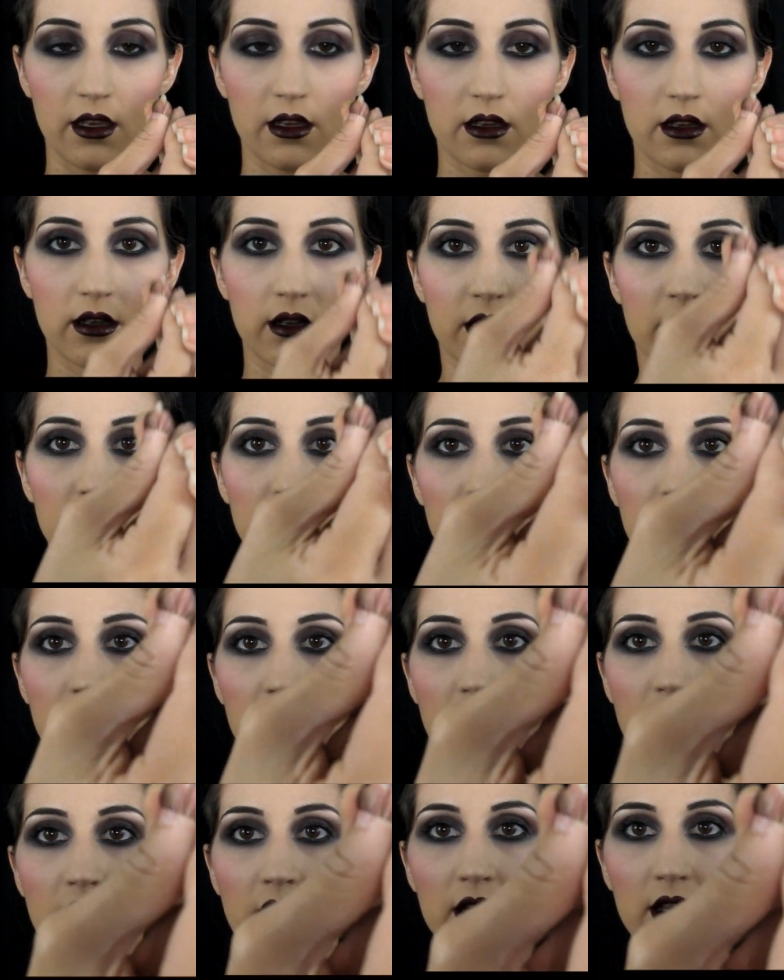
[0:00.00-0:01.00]

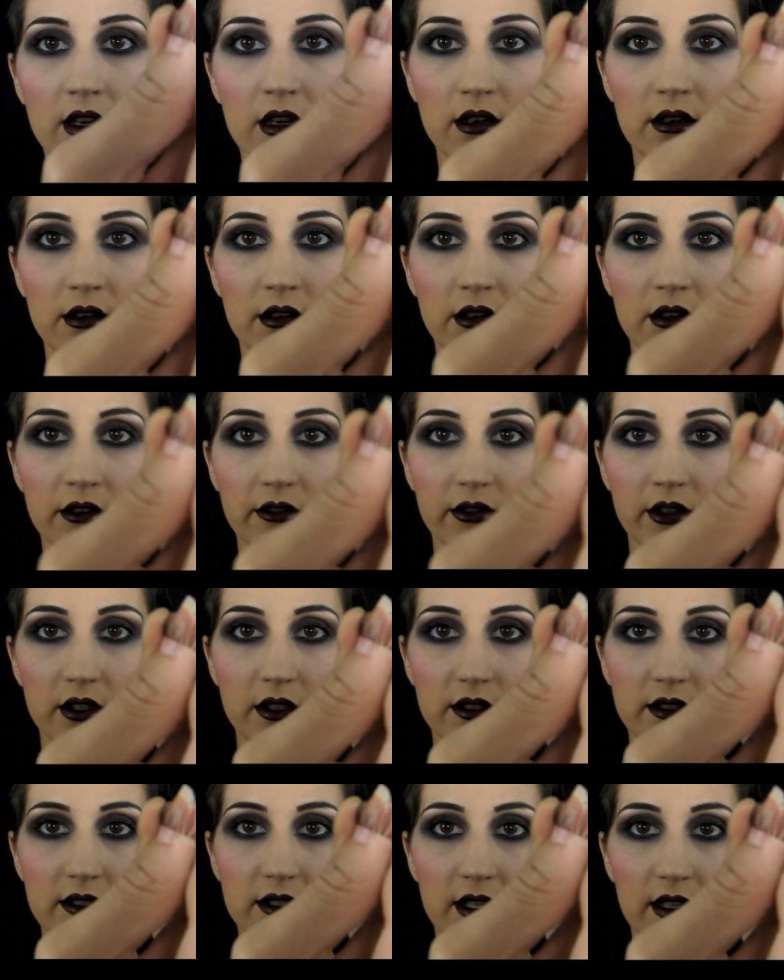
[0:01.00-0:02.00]
I don't know if you
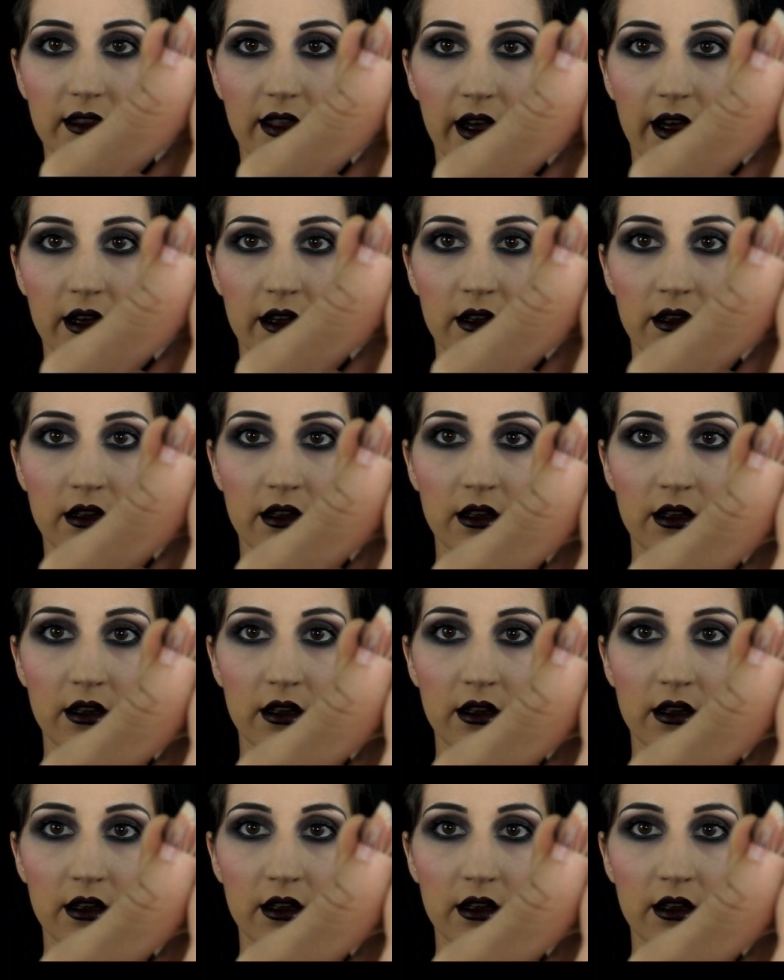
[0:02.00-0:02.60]
can see that.